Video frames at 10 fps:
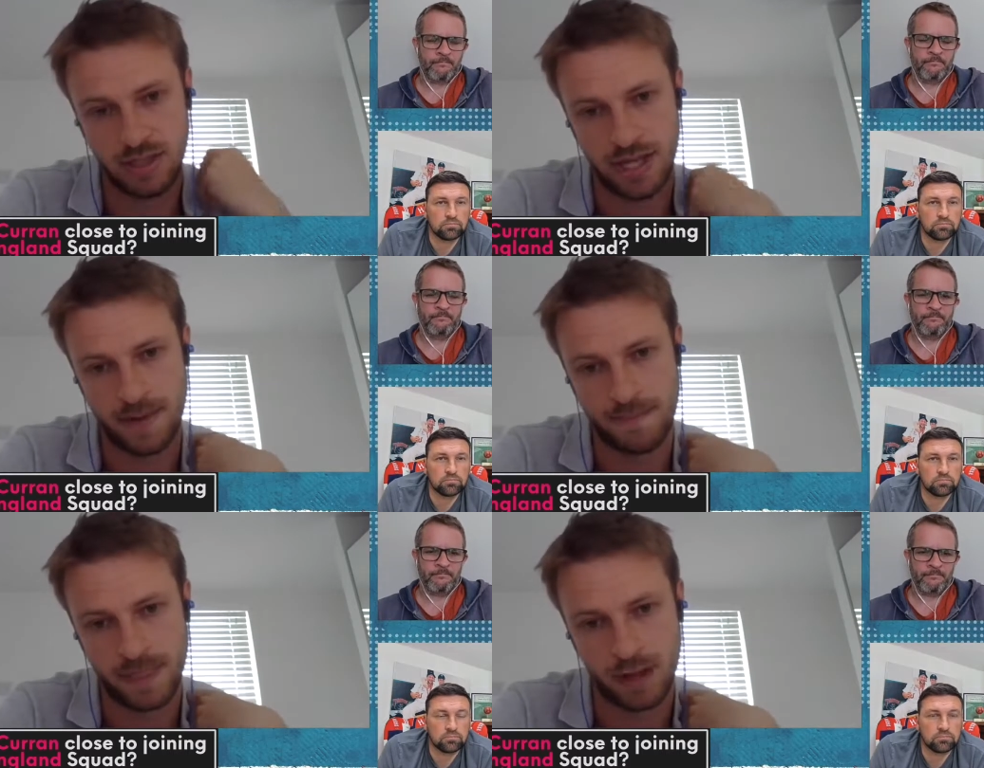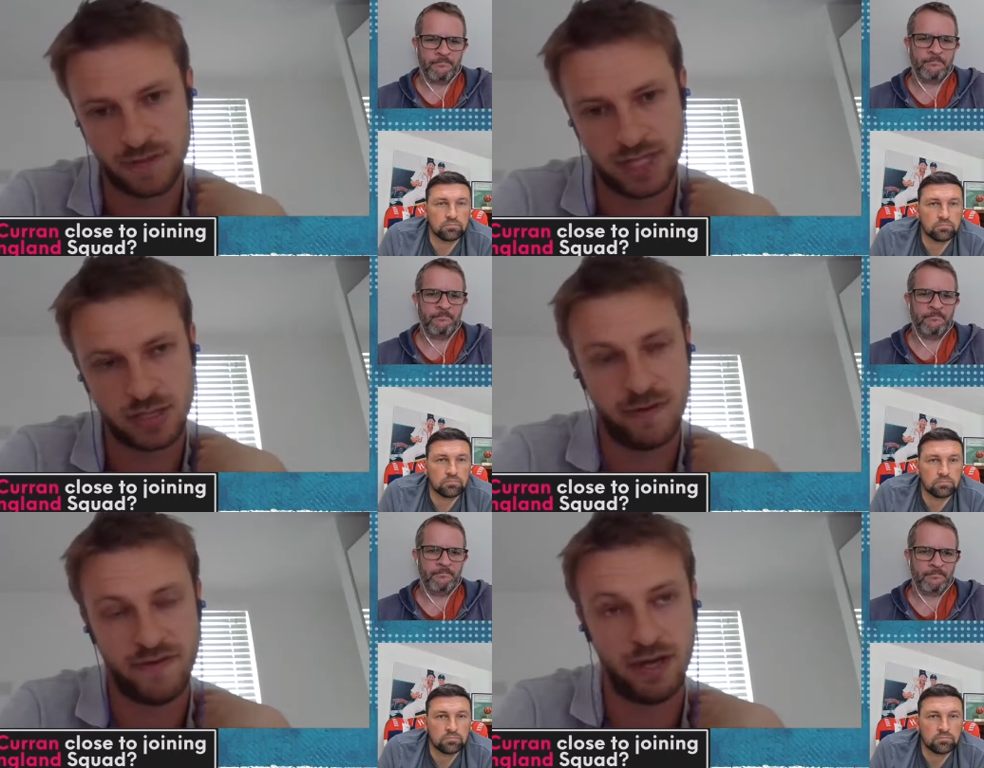Speaker 1: um, an officer
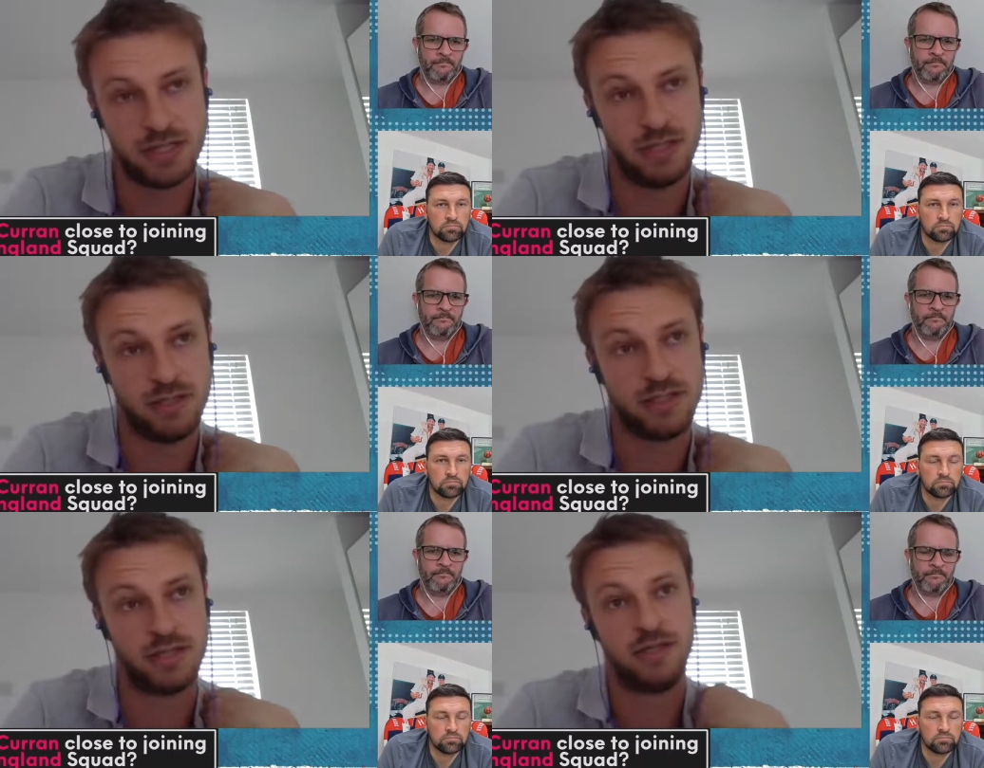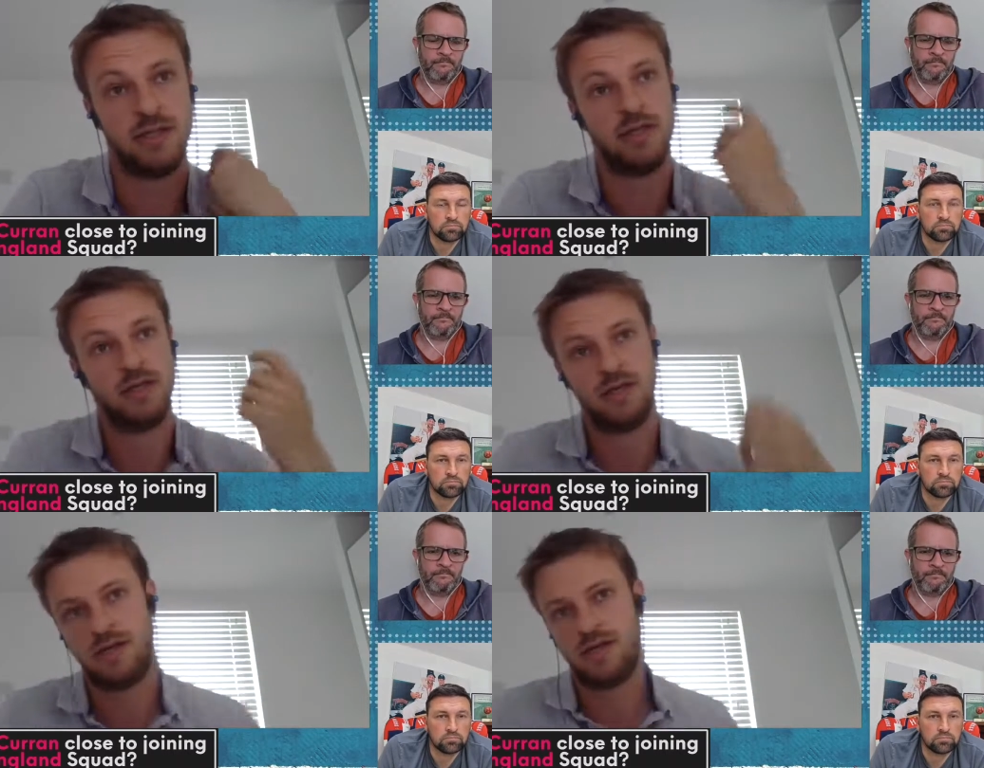extra of height too. So
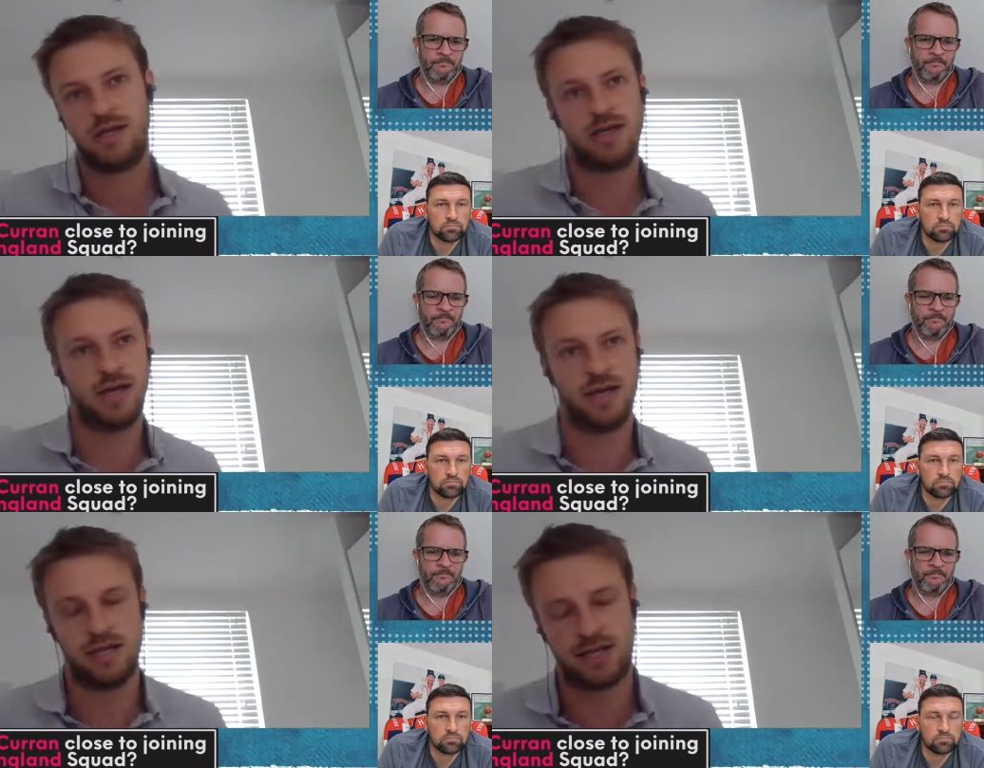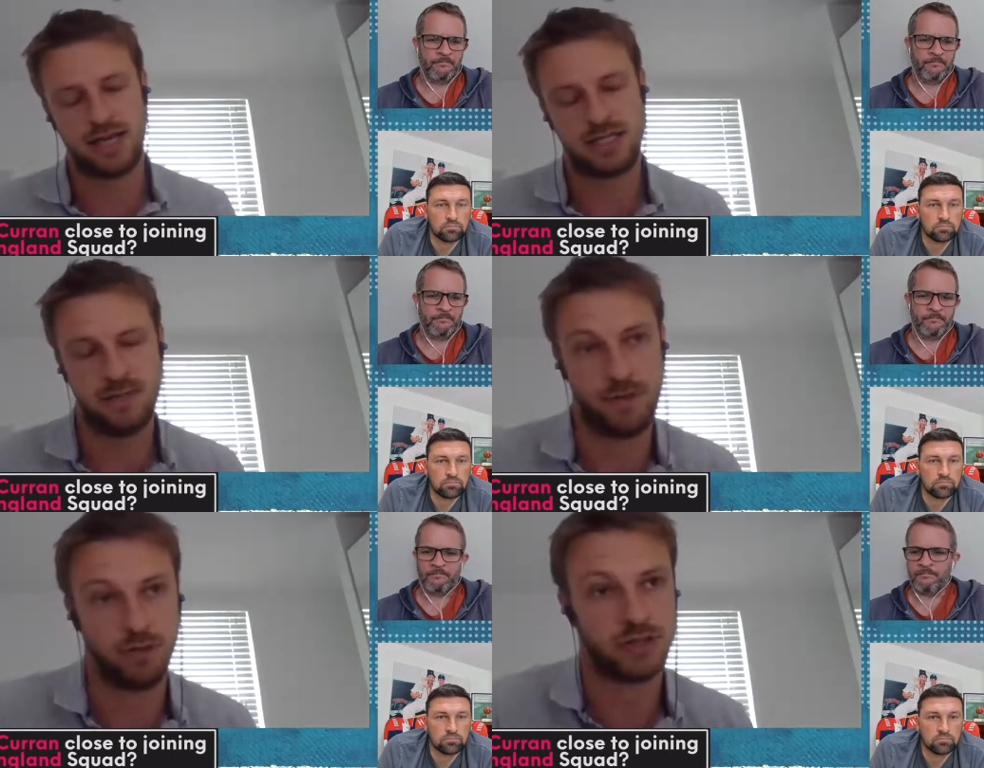I, I guess,
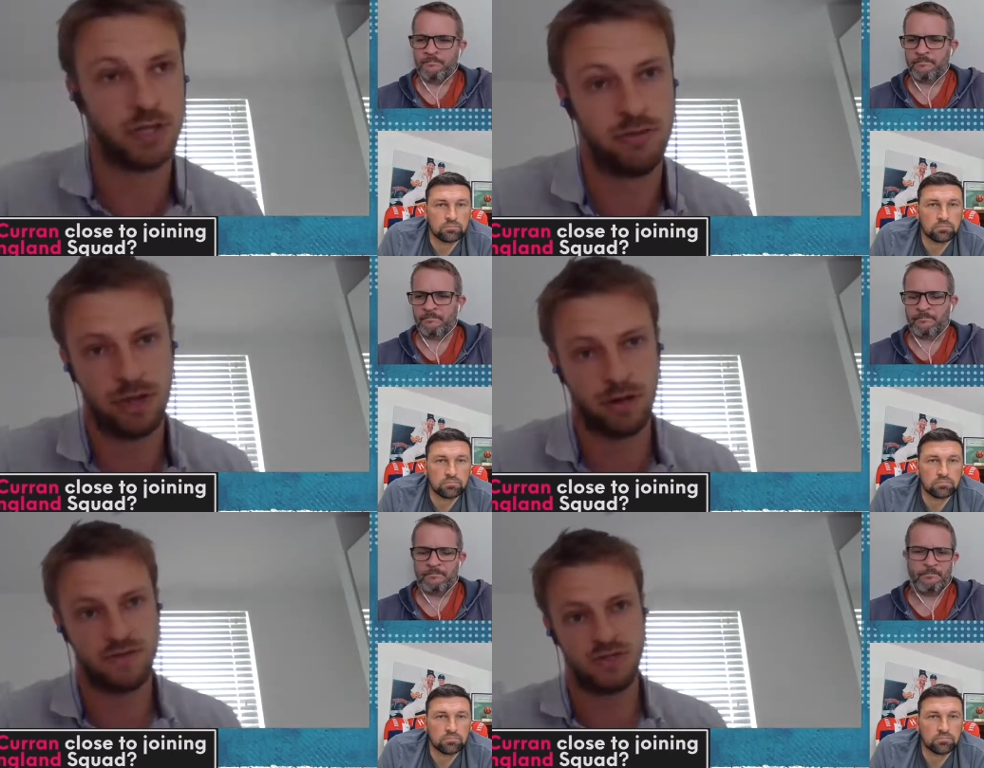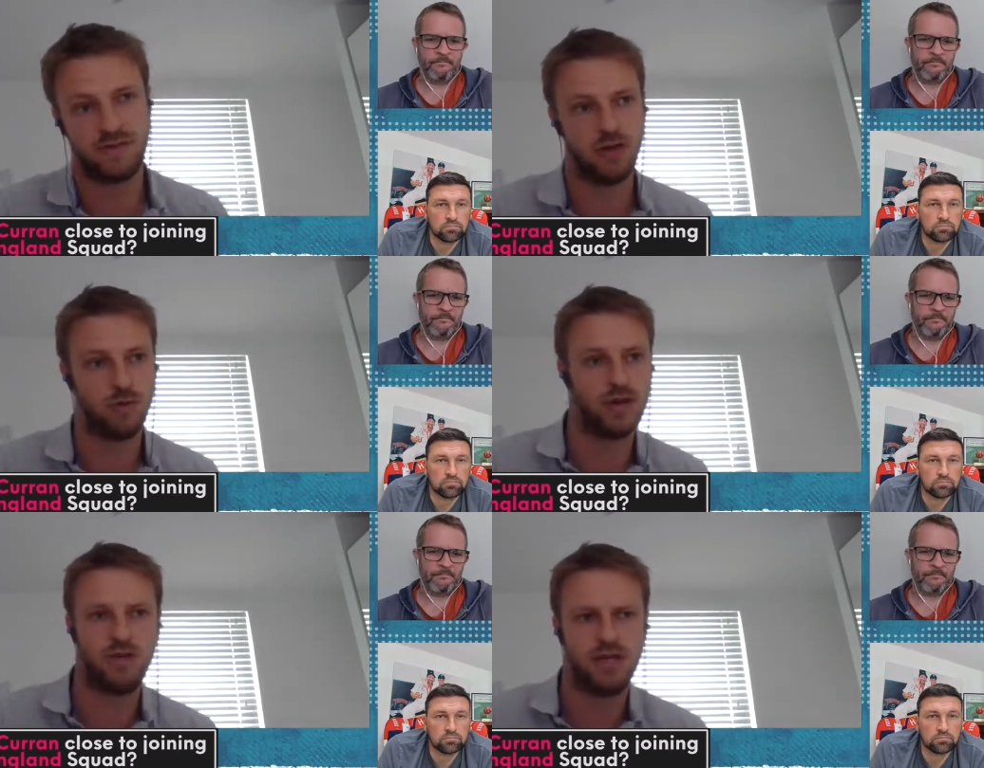but also we are obviously a very
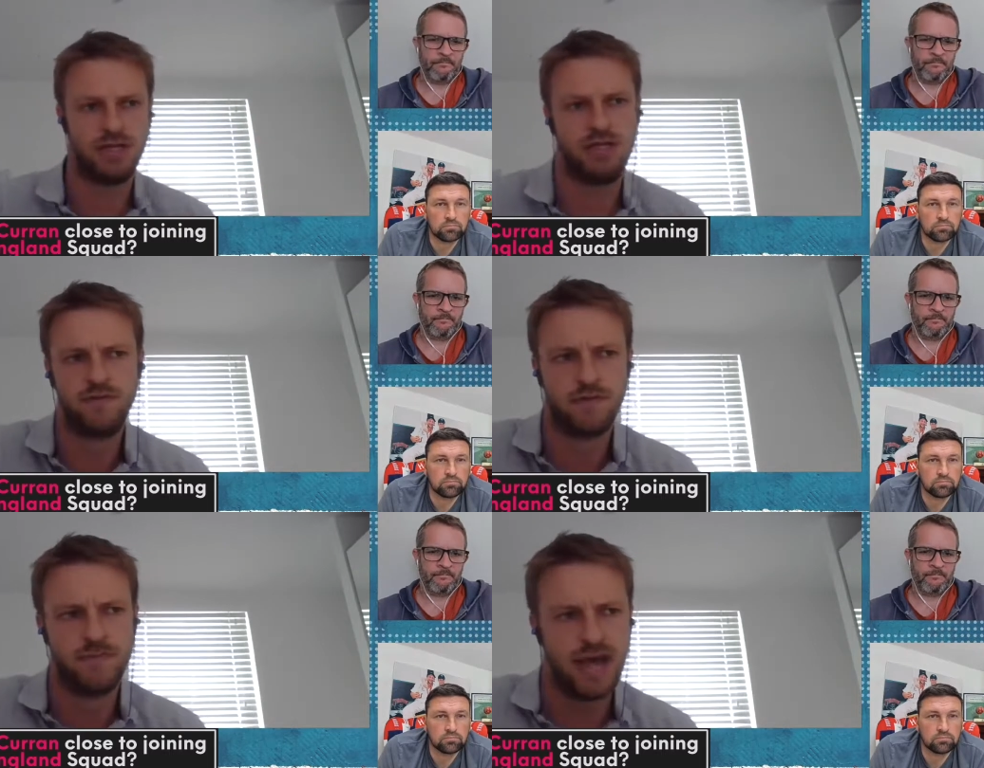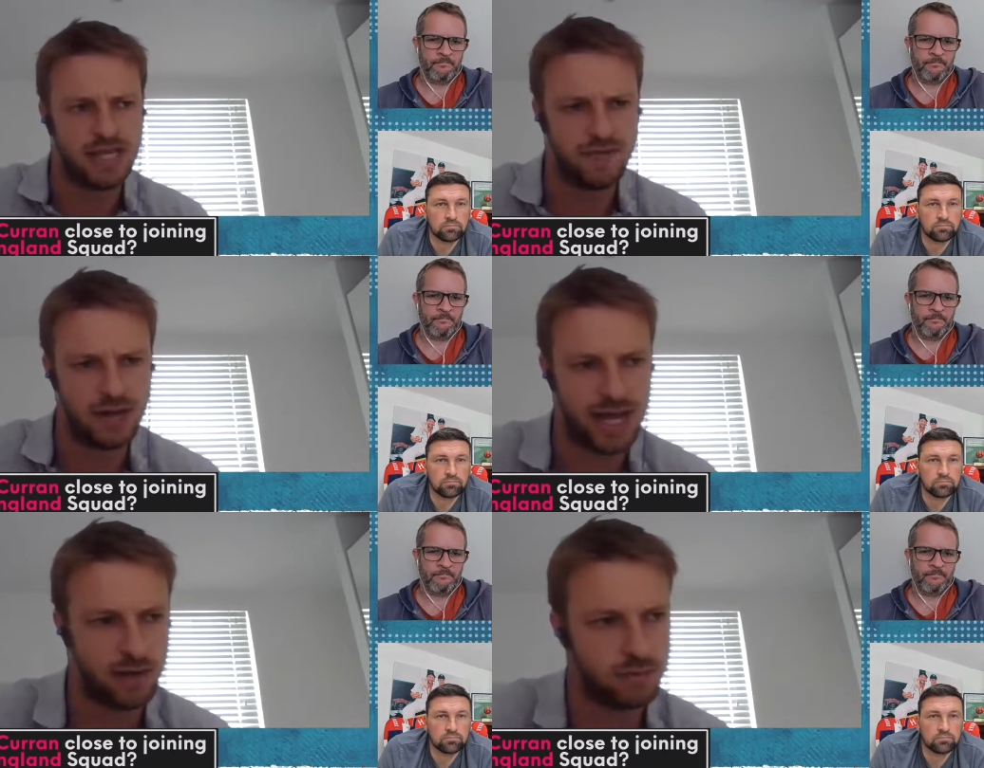long way away from that,
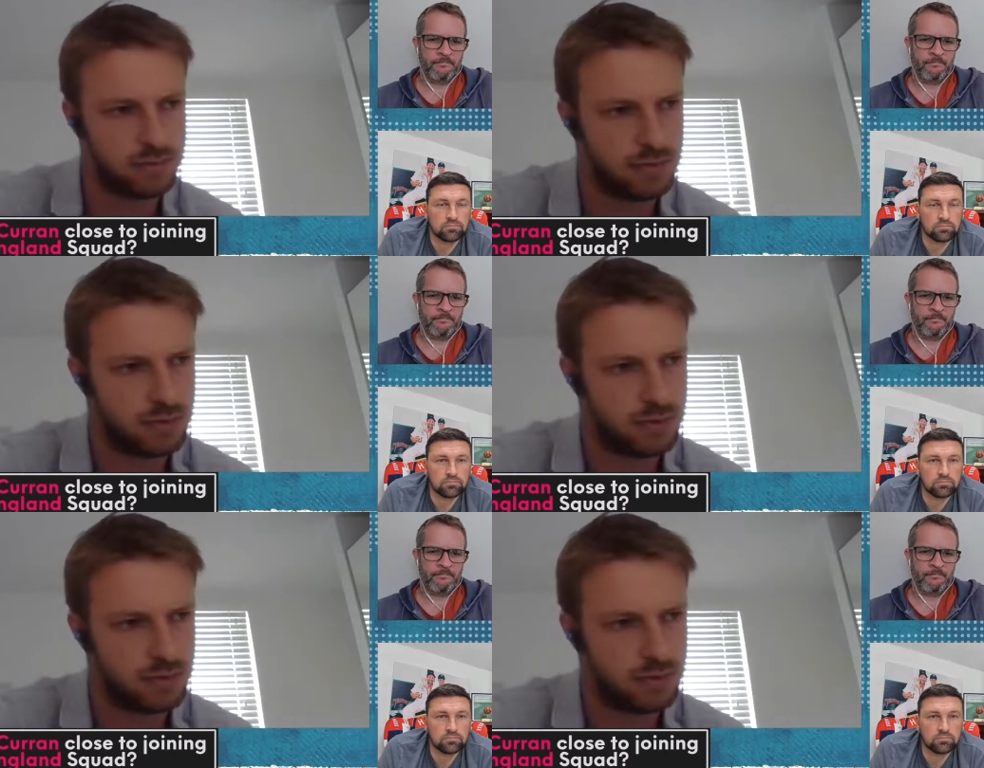given how